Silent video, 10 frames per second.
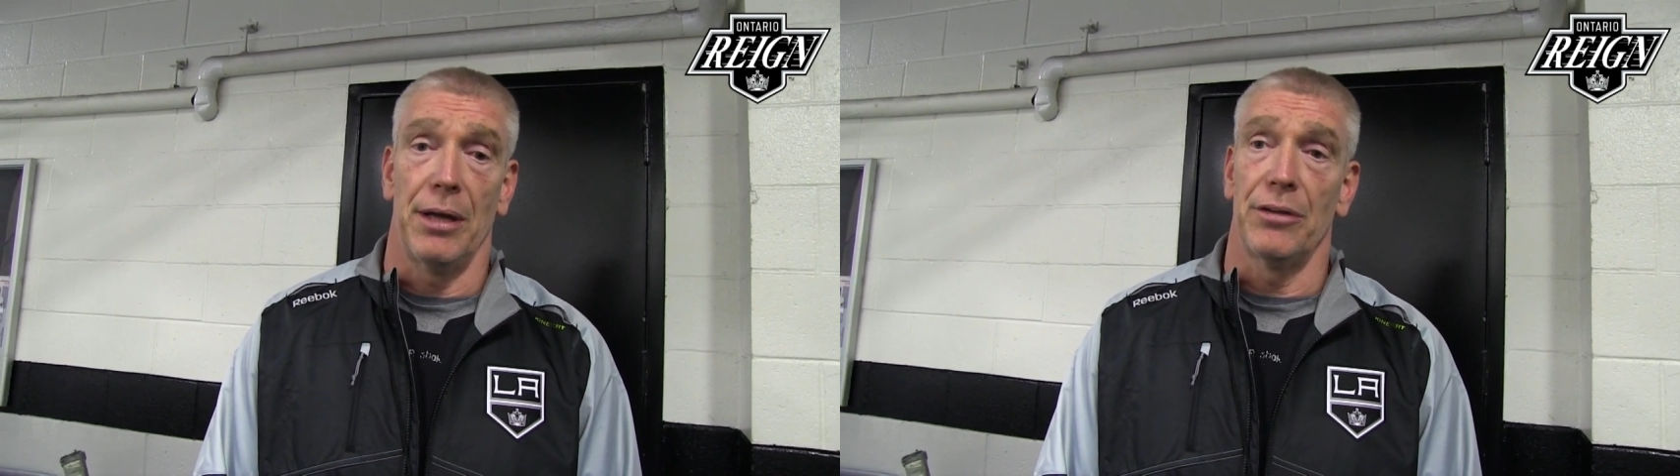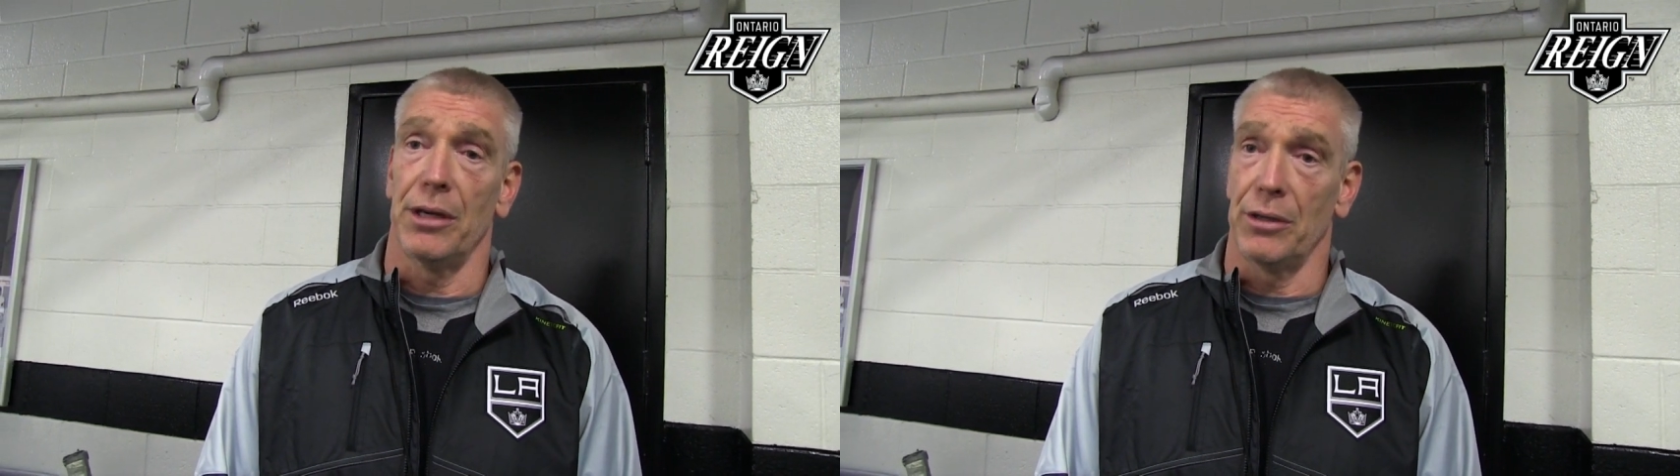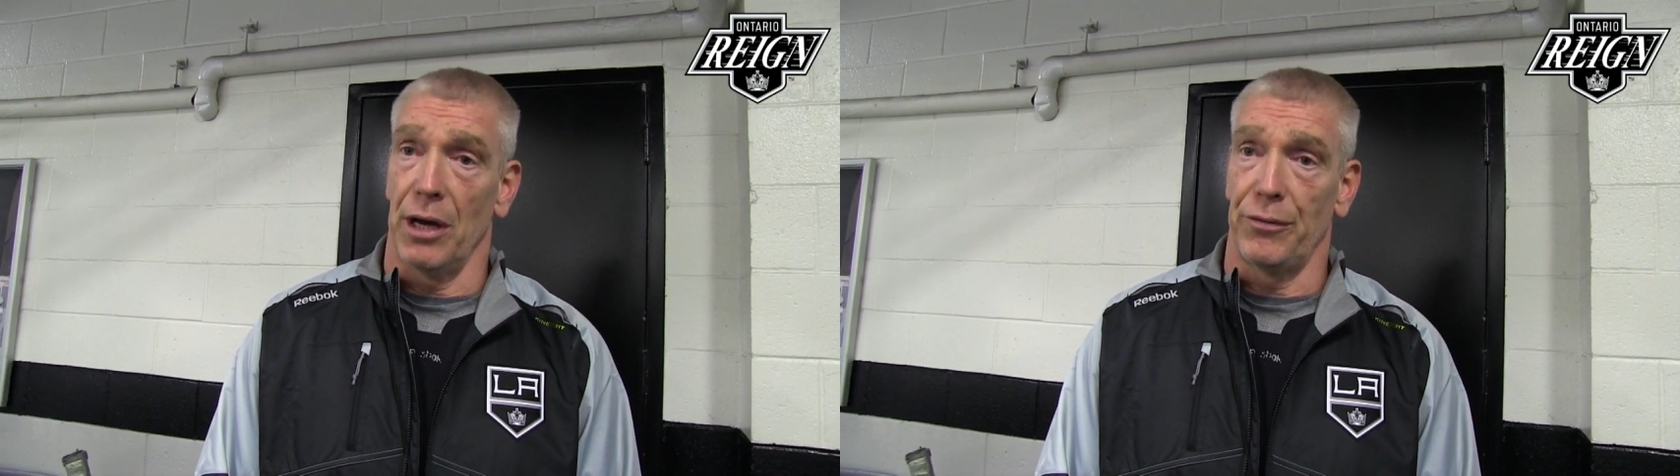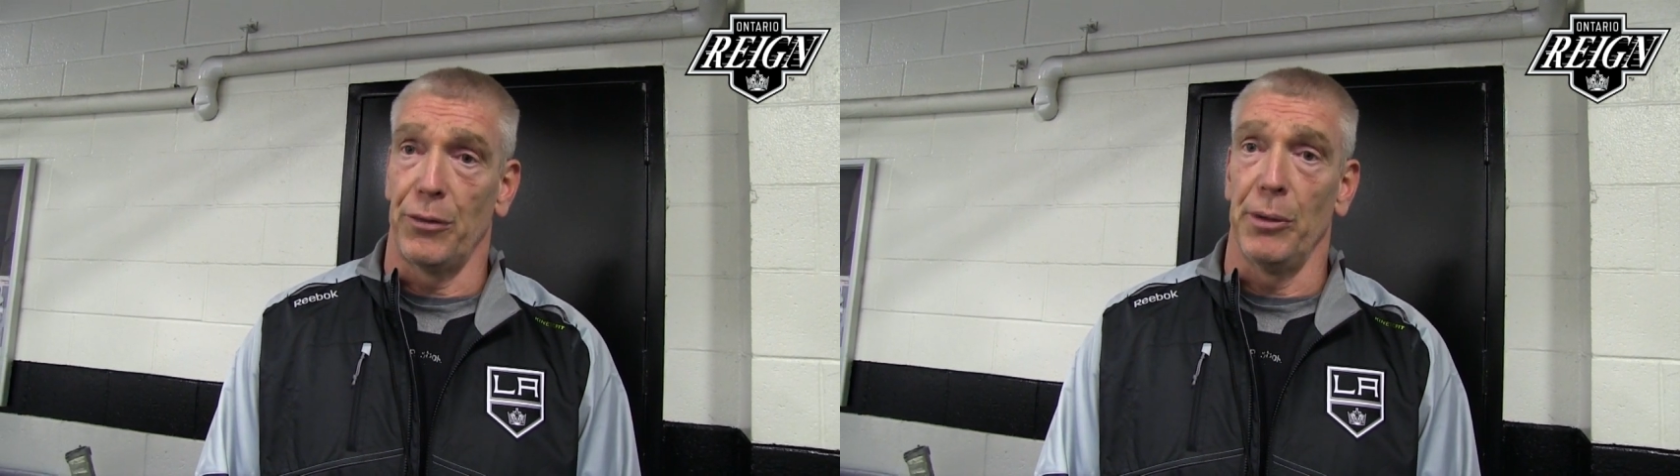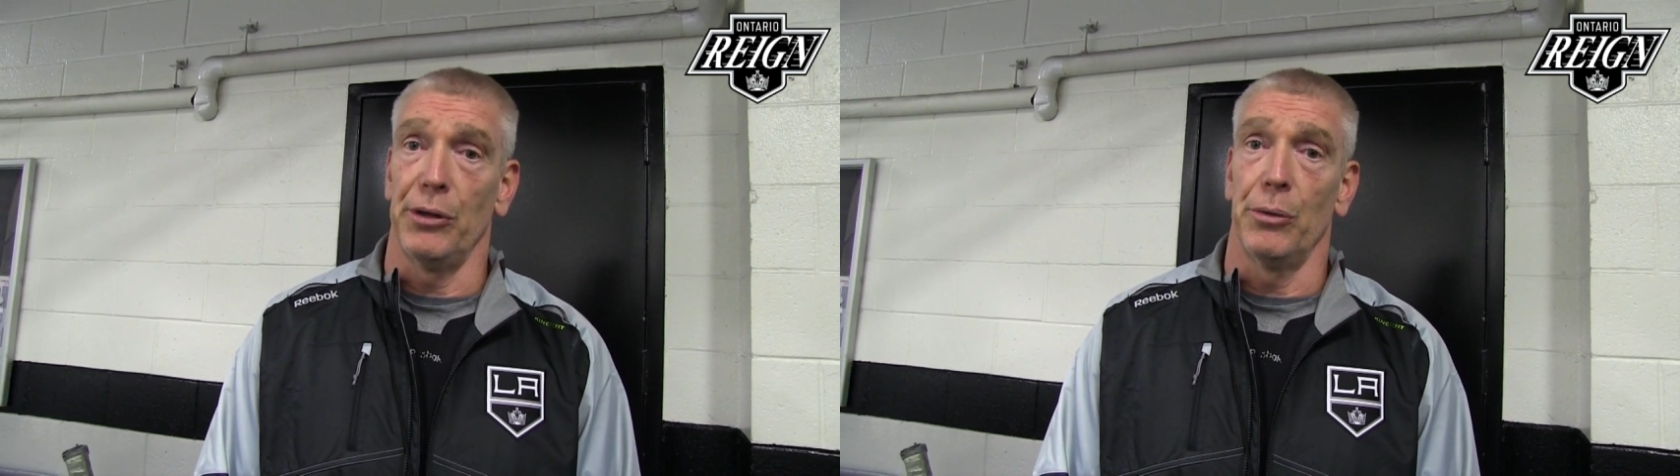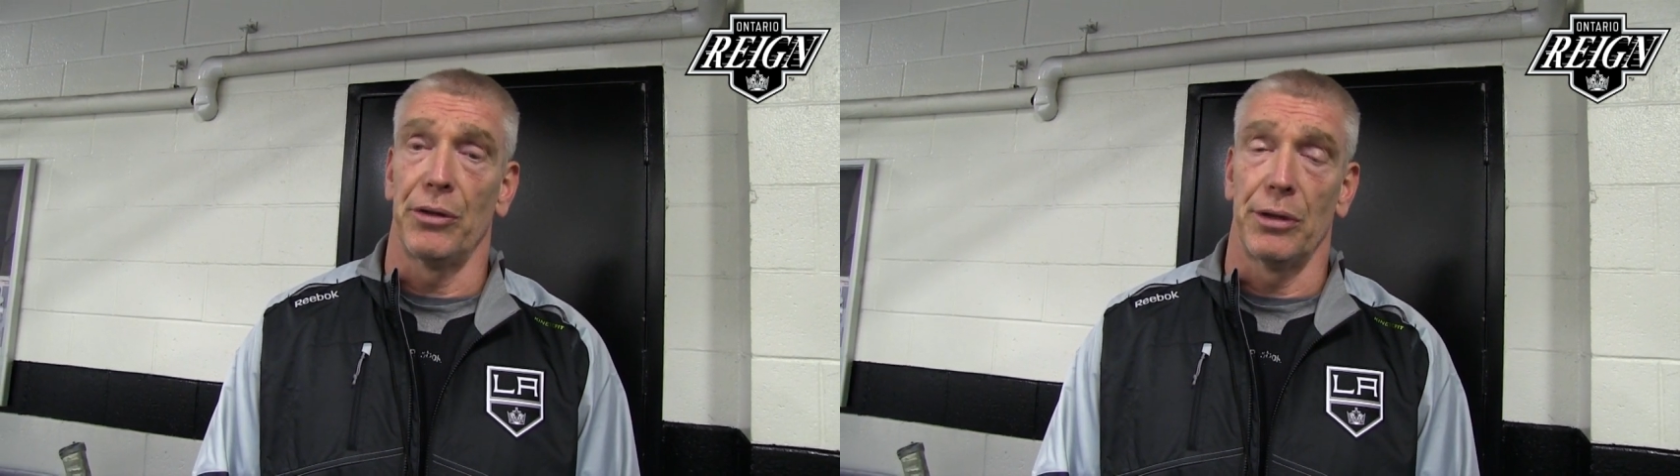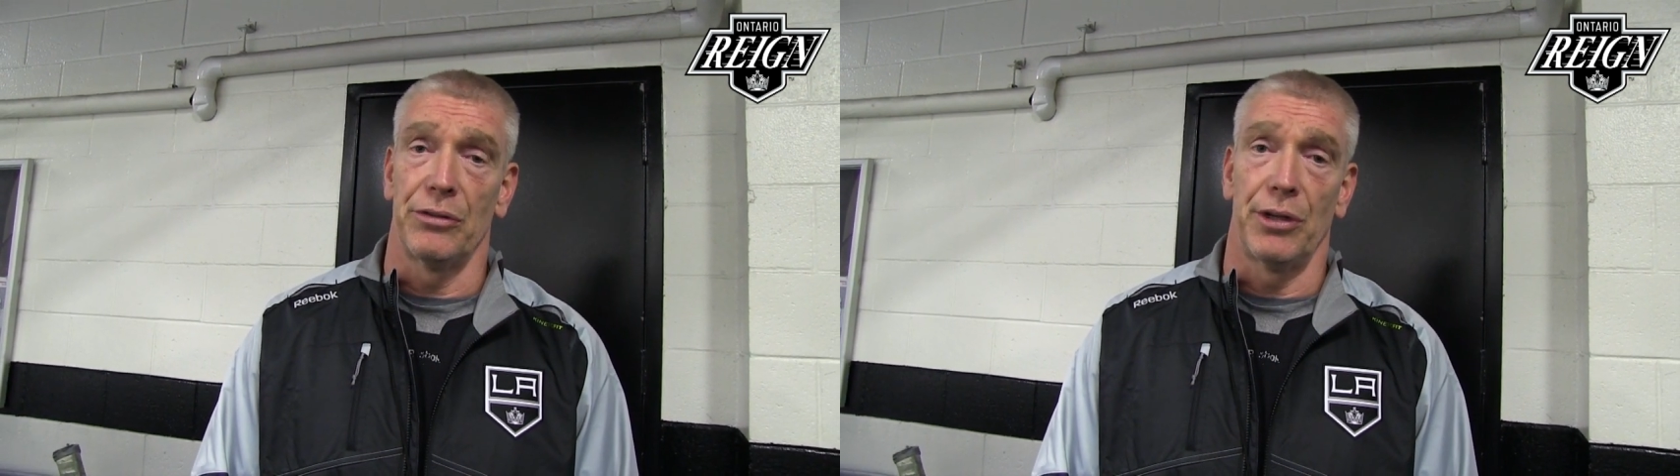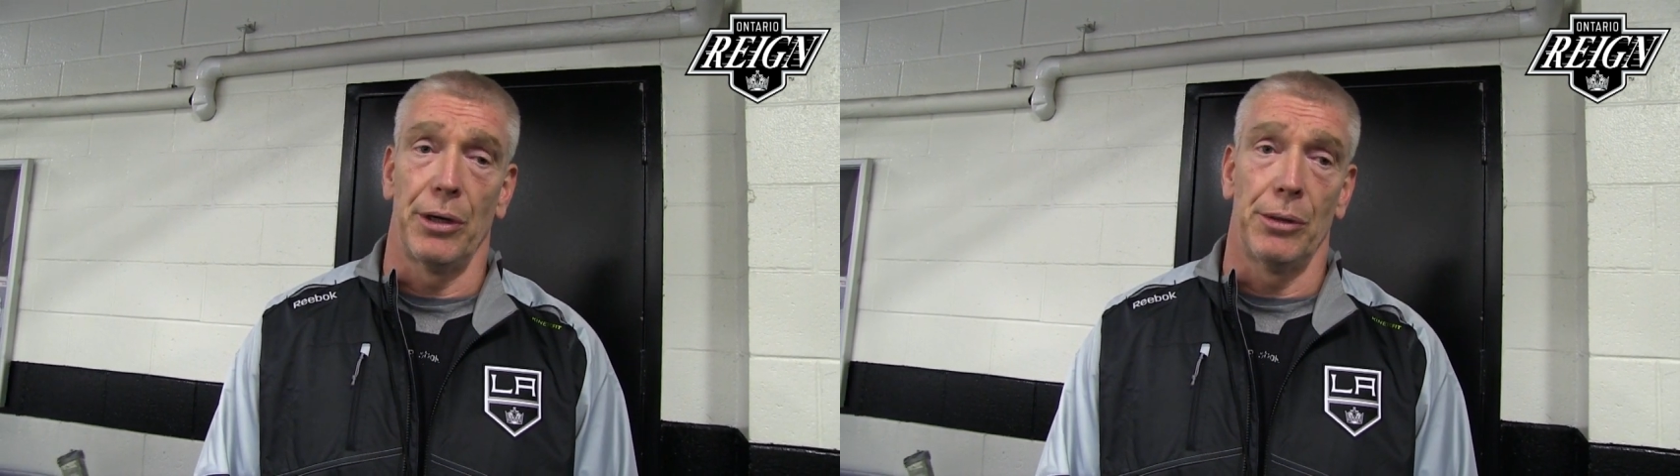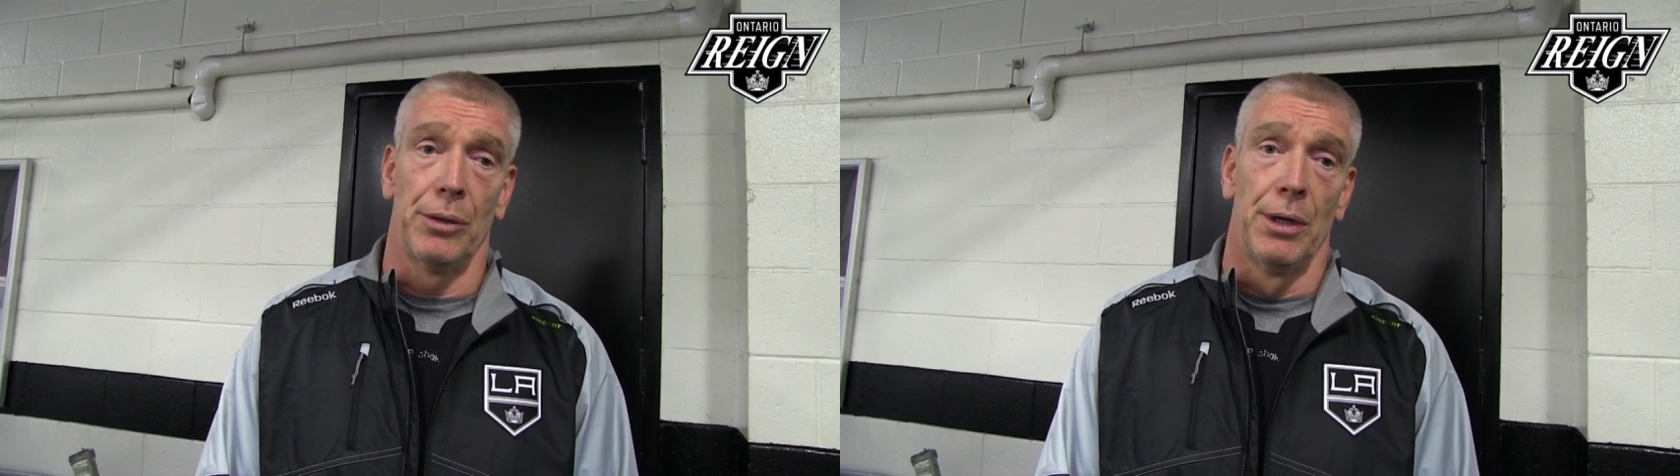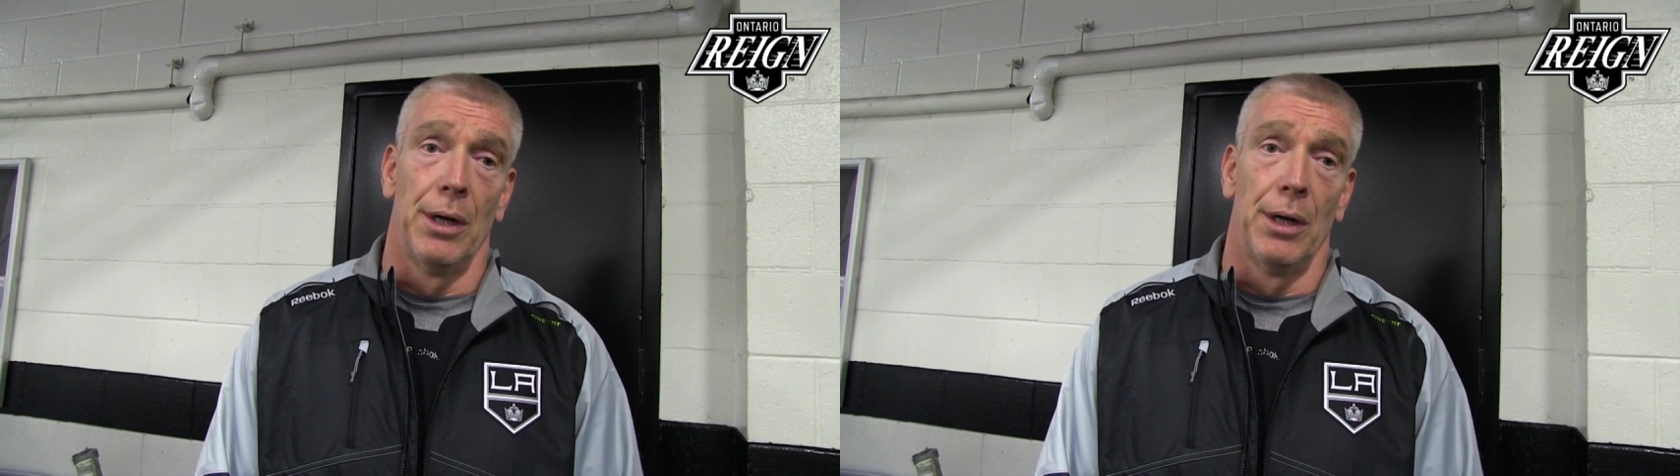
and got familiar with Ontario.